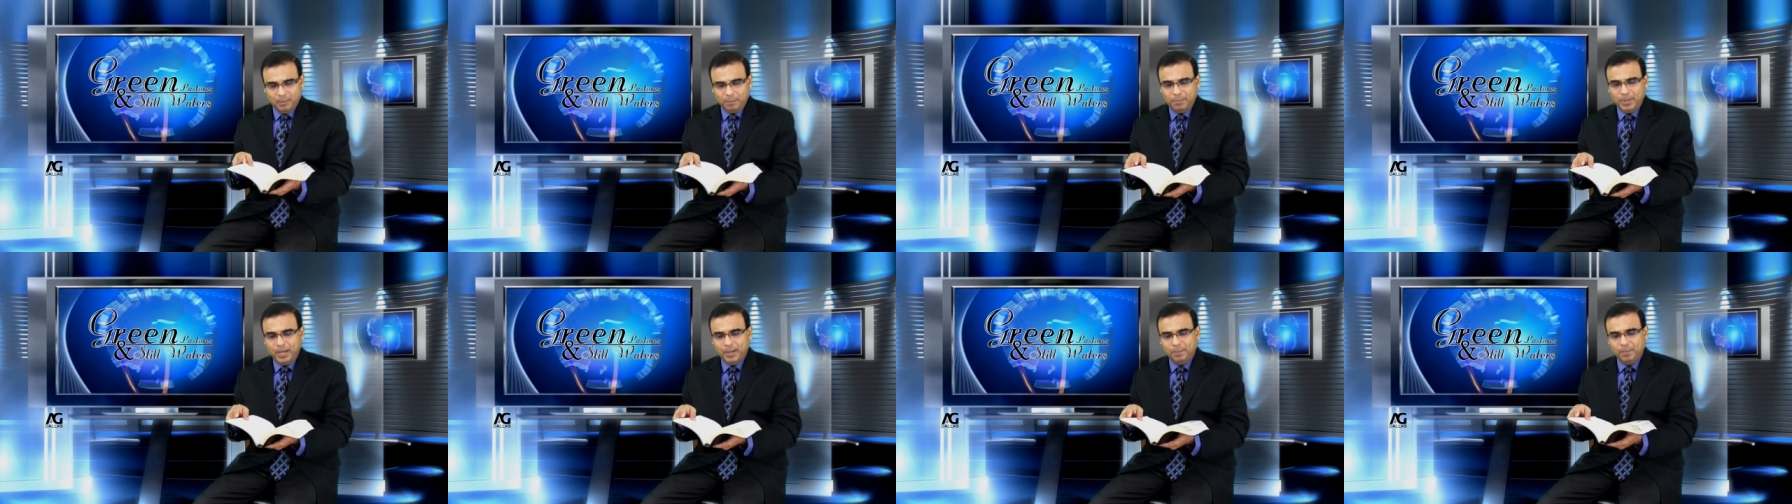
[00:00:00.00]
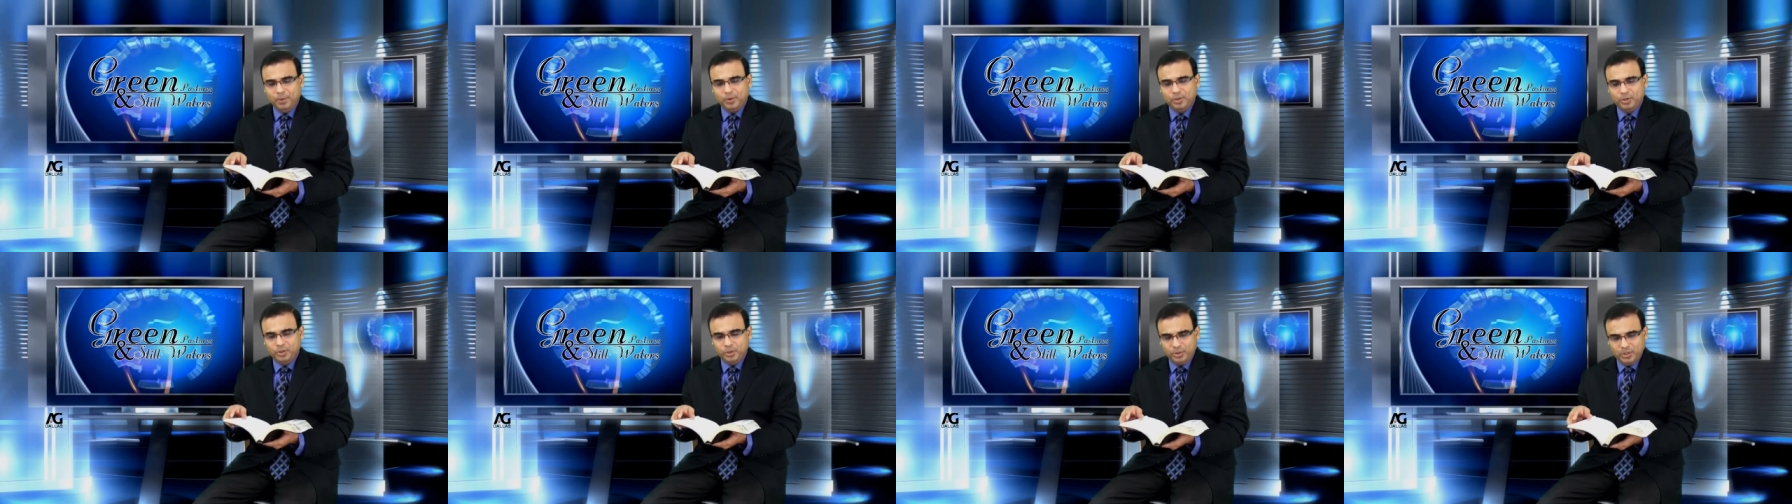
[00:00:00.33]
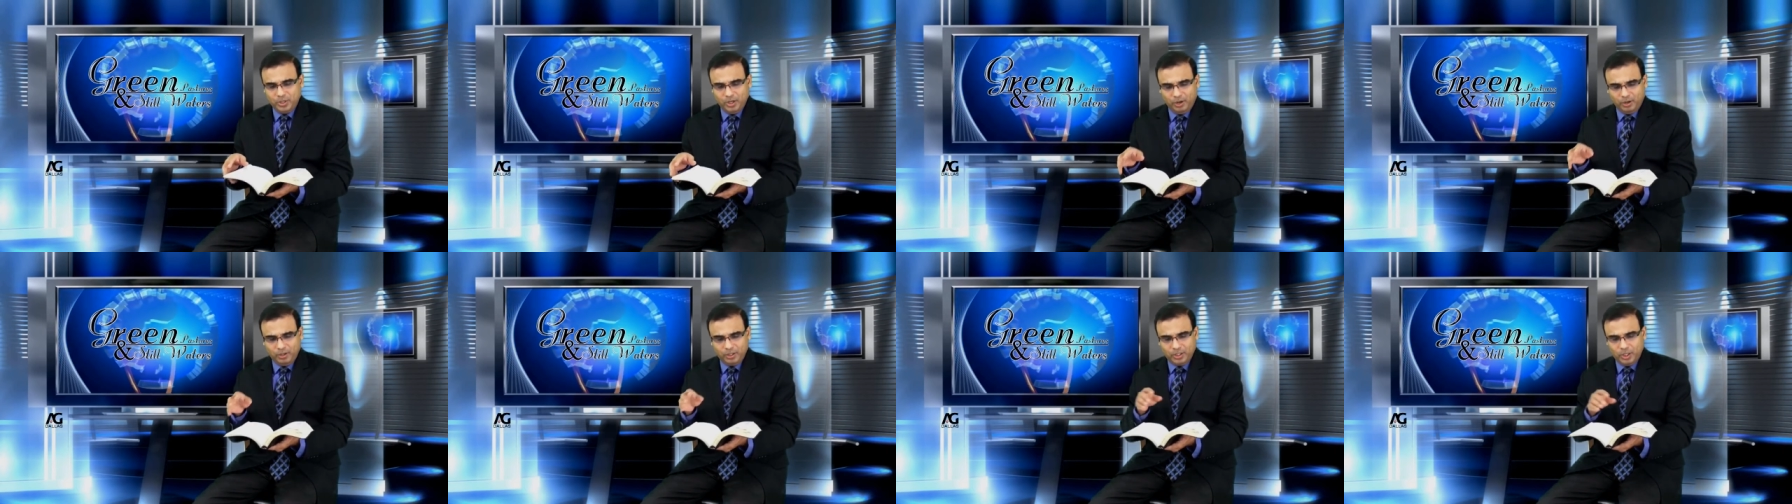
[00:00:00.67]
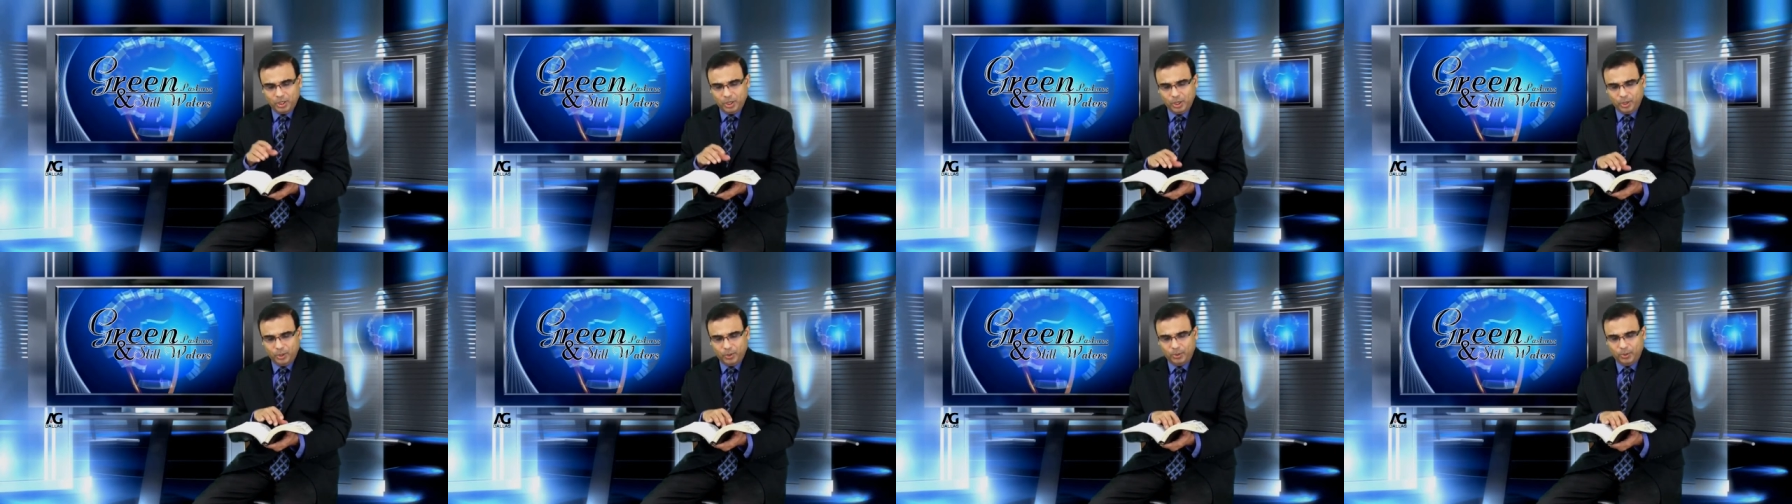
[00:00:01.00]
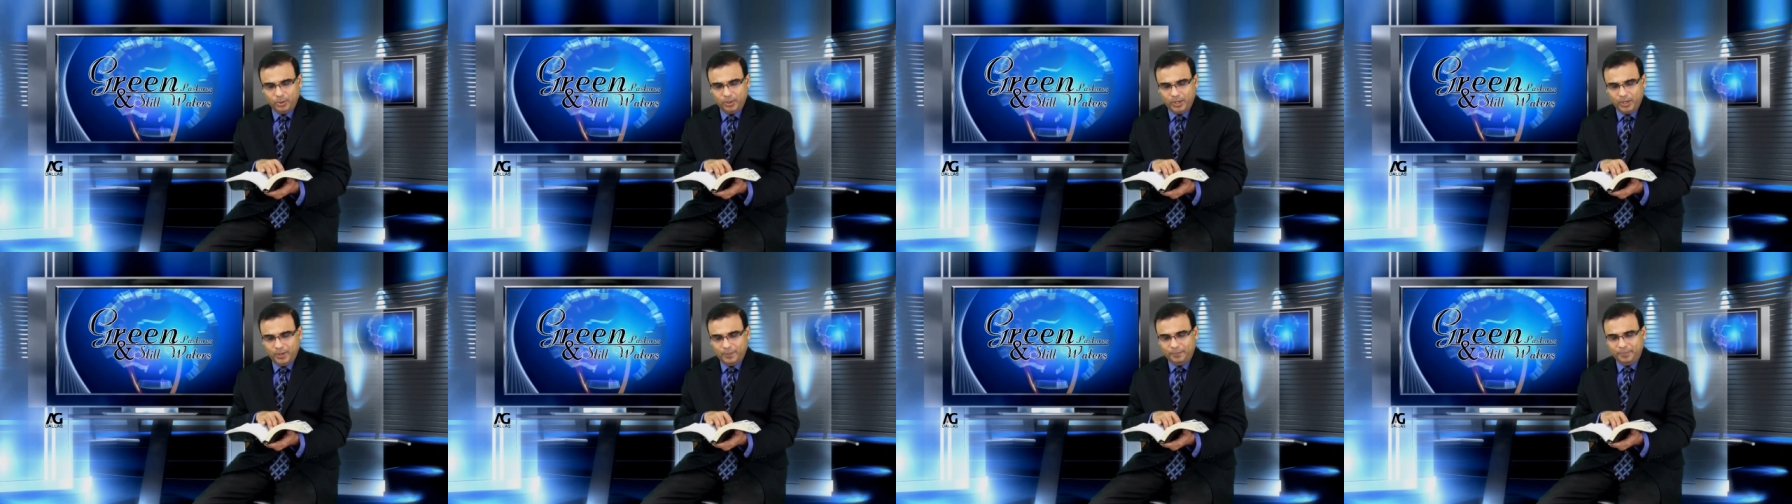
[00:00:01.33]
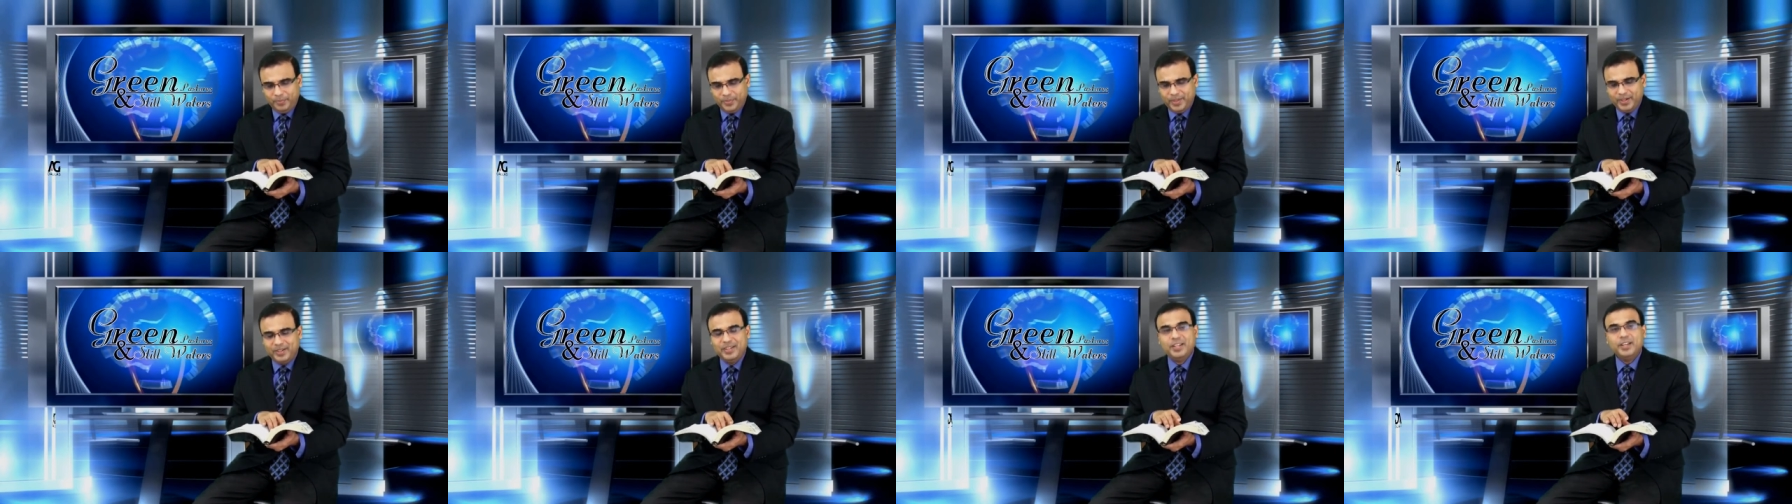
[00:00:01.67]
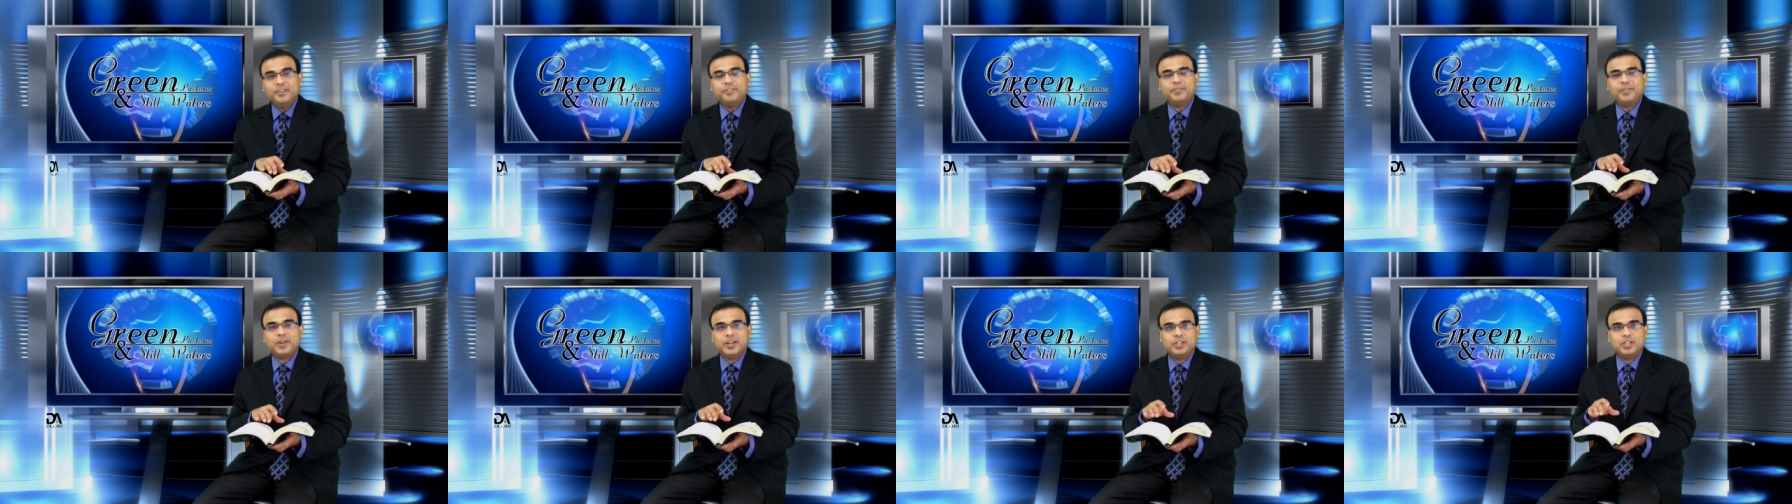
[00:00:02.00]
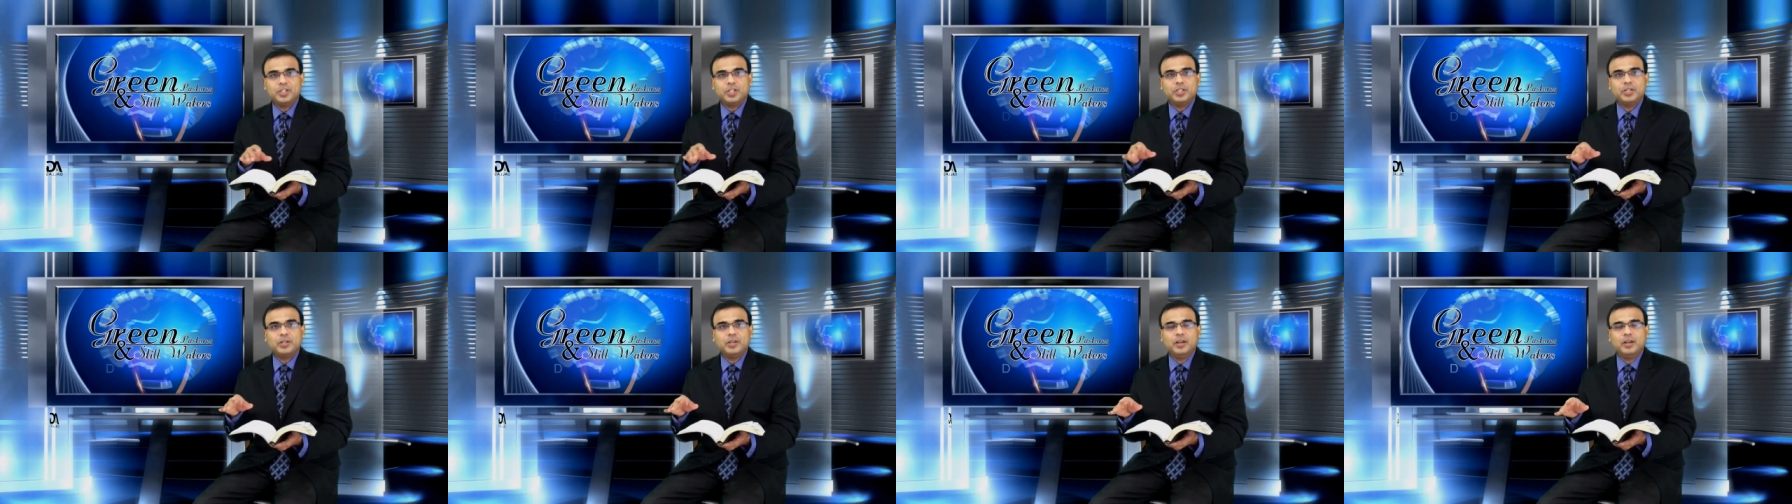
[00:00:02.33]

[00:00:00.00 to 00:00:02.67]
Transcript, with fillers: people do not know the different